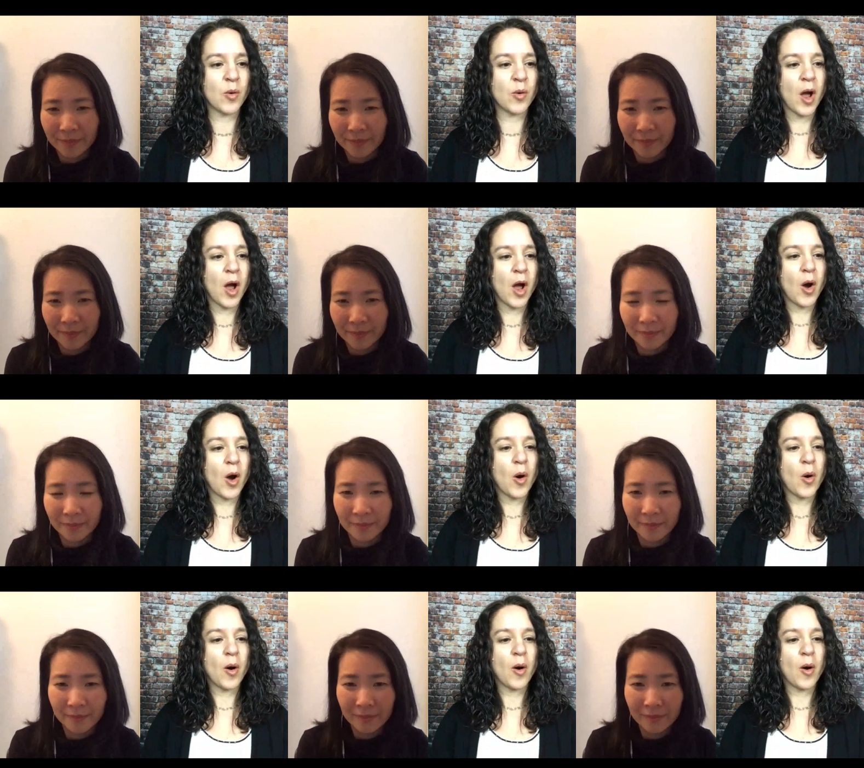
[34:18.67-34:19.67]
Speaker 1: So,
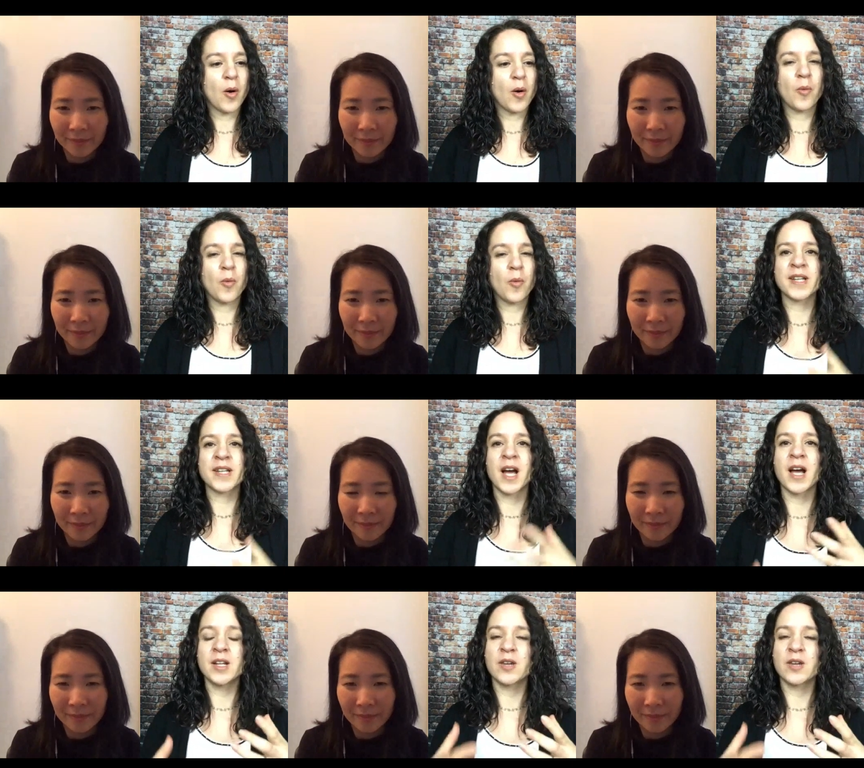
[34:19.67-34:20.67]
what
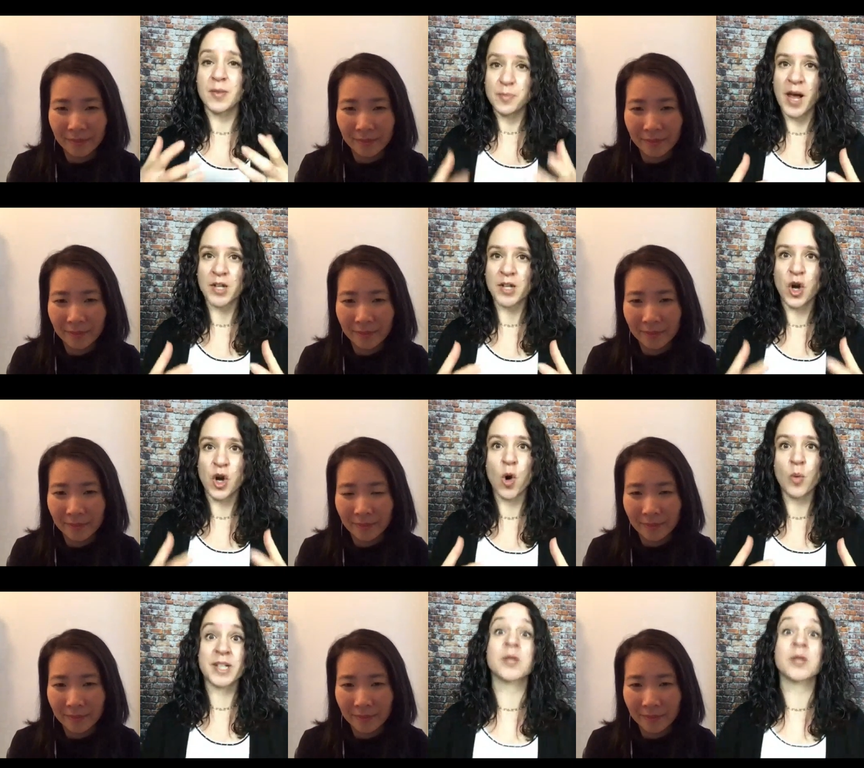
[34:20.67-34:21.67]
kind of impact do
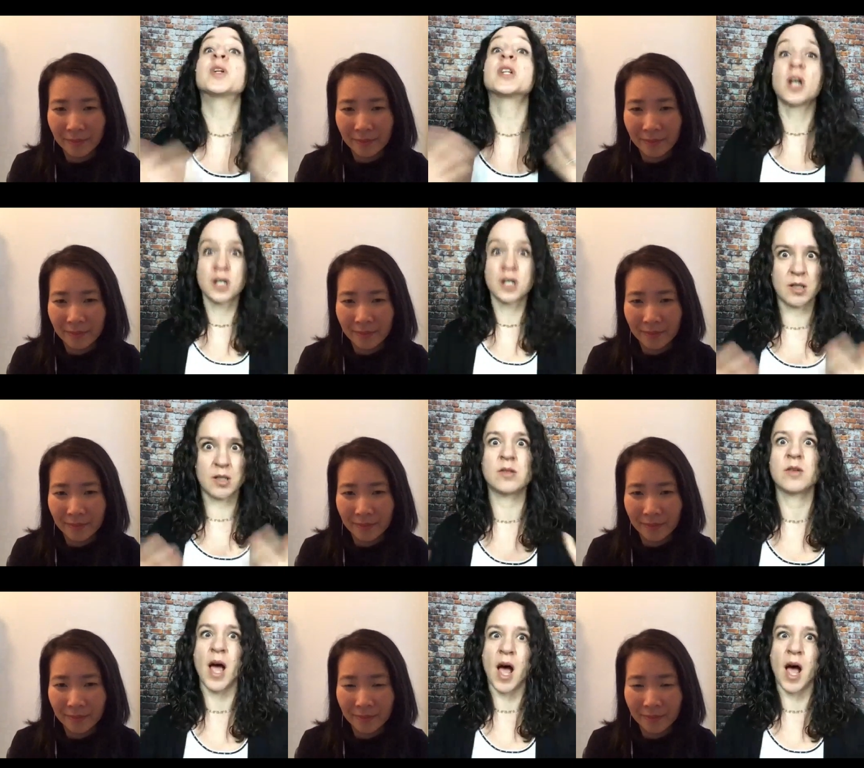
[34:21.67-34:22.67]
you hope that it will
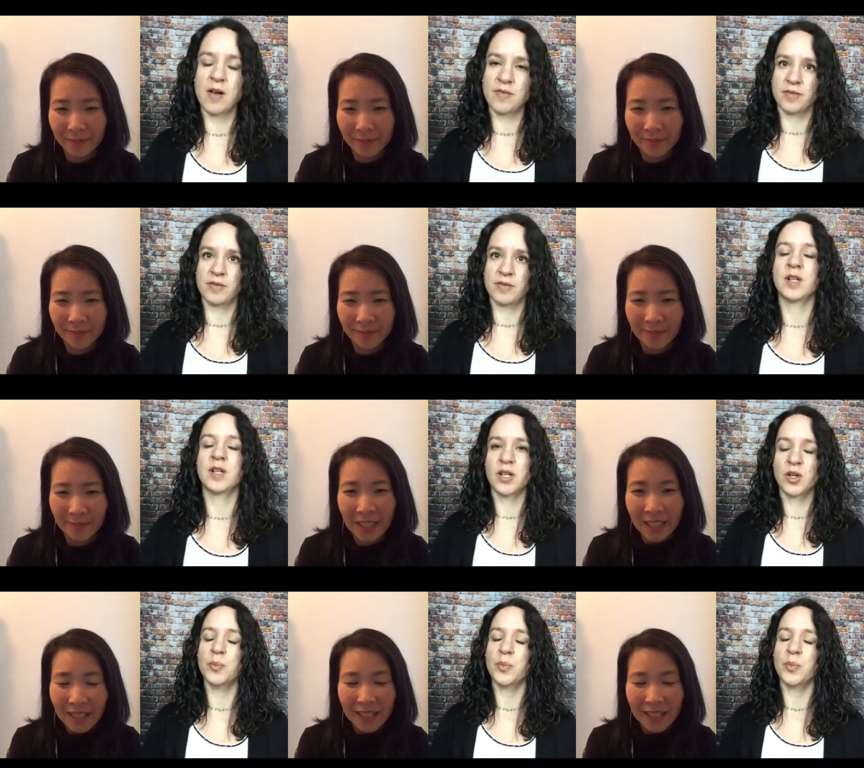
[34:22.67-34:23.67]
continue to
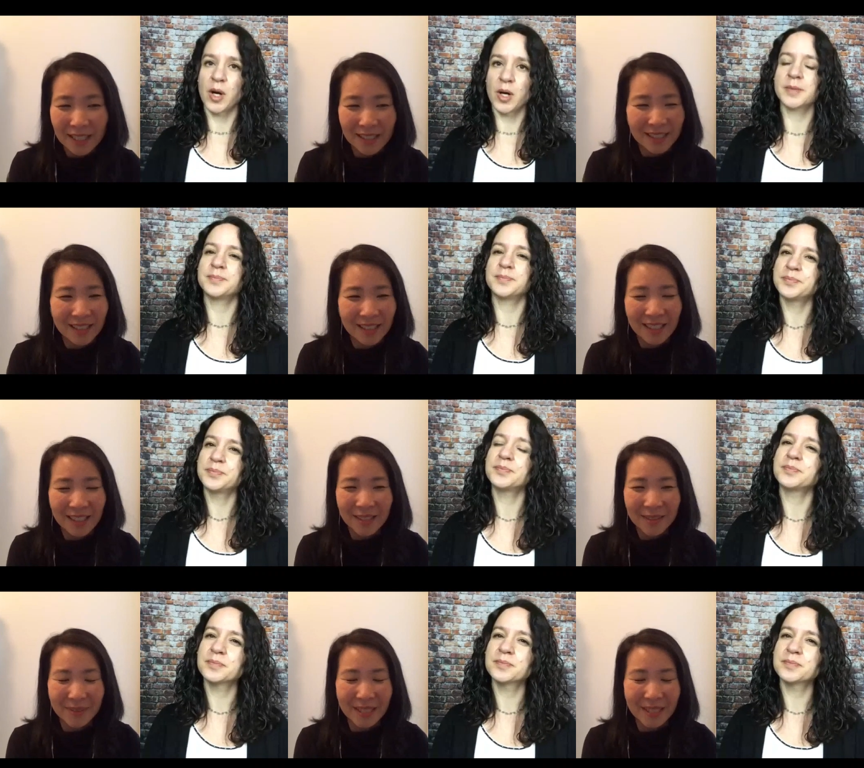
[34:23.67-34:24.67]
have?
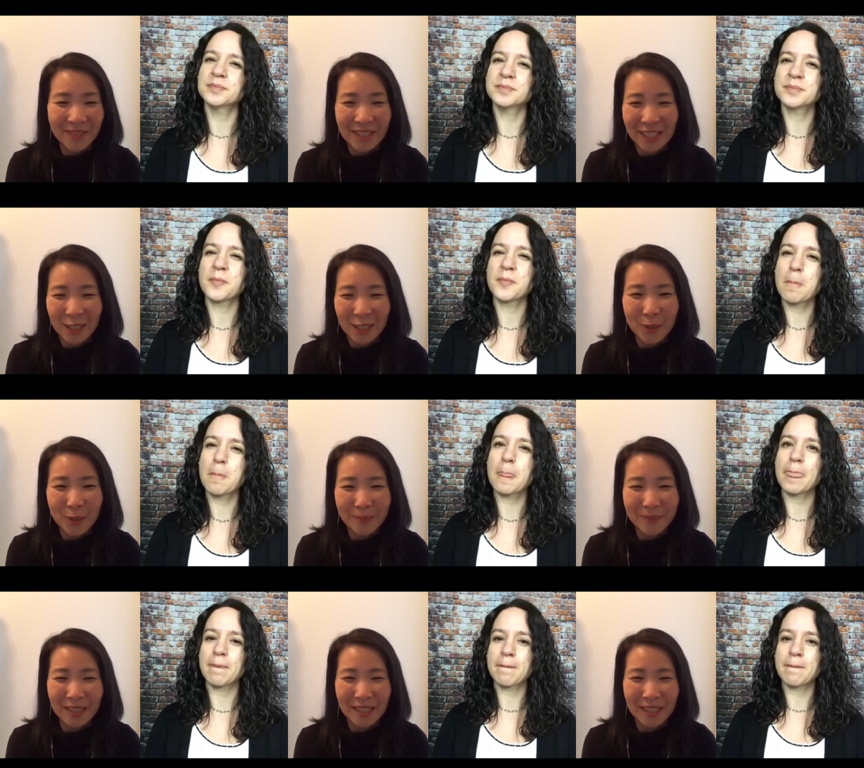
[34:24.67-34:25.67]
Speaker 2: Um, I mean, I
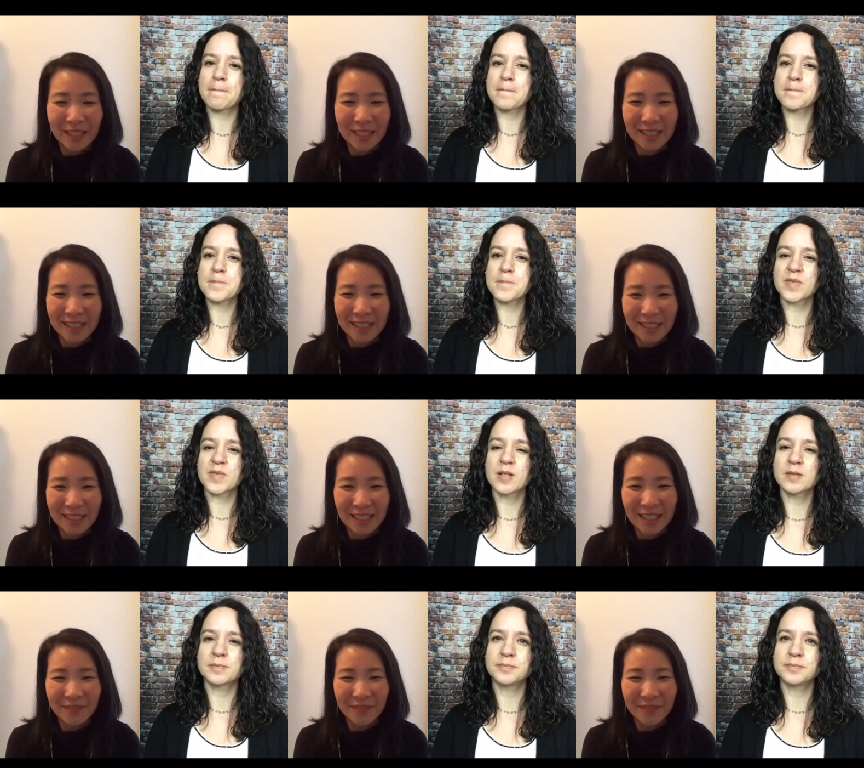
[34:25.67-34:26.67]
hope I
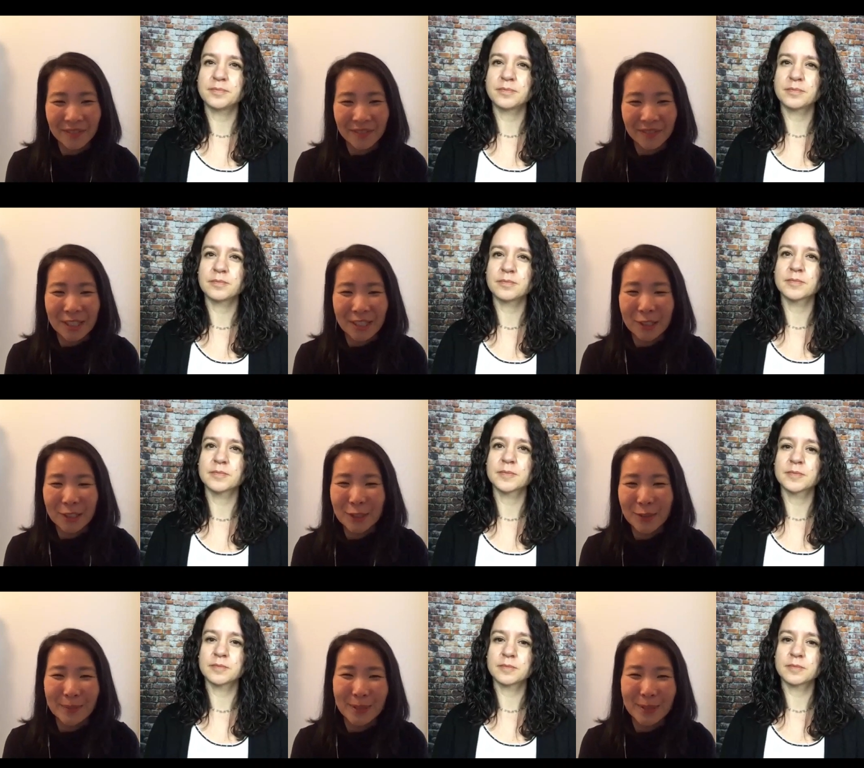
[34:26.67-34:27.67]
I'm very
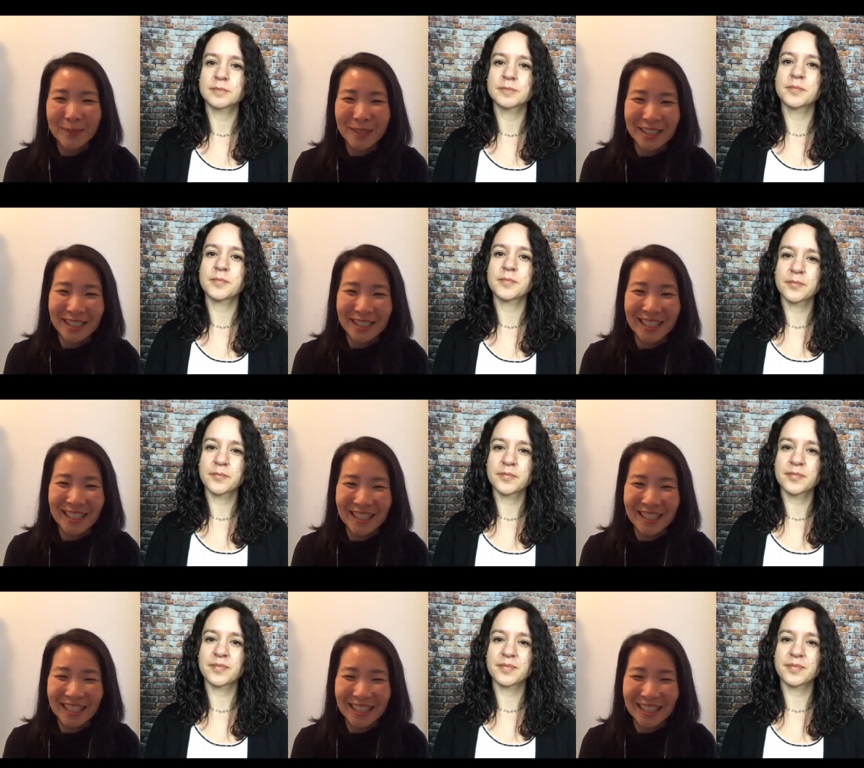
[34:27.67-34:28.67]
encouraged when people
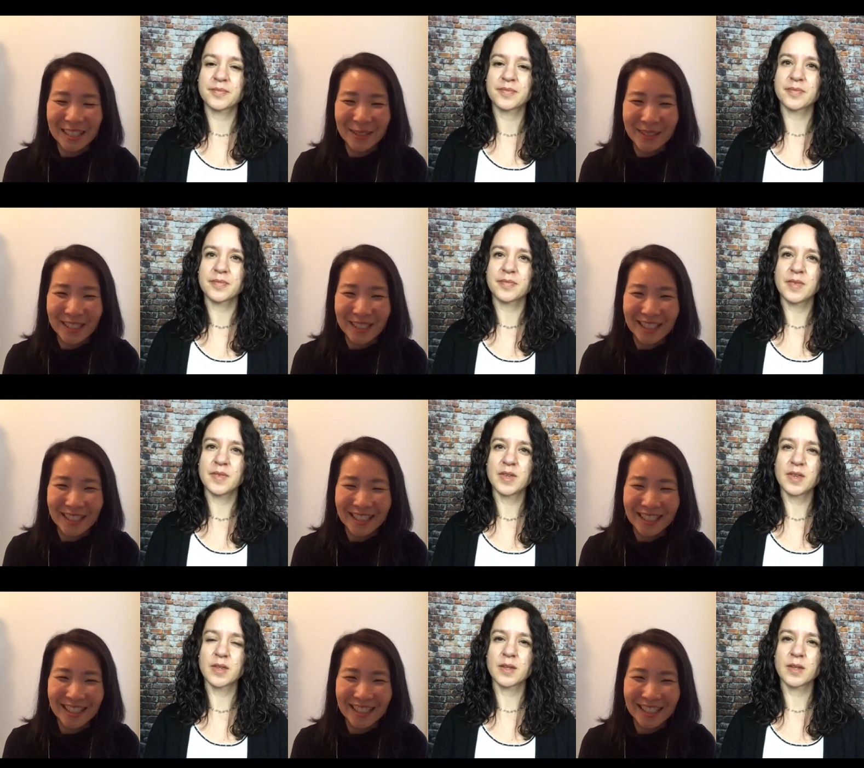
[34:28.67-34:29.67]
say to me
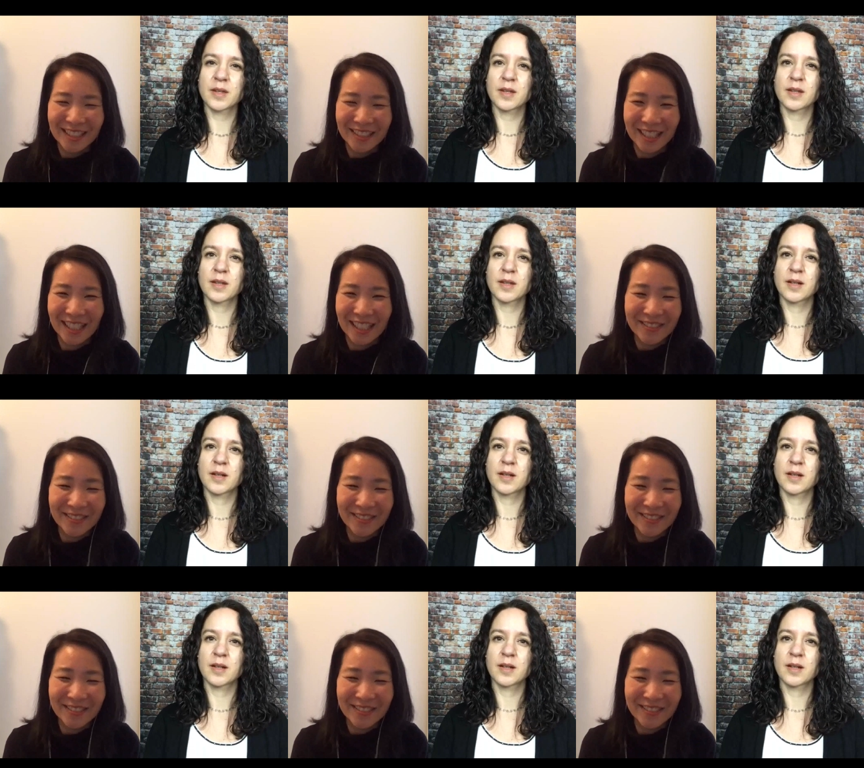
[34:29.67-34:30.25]
that you know they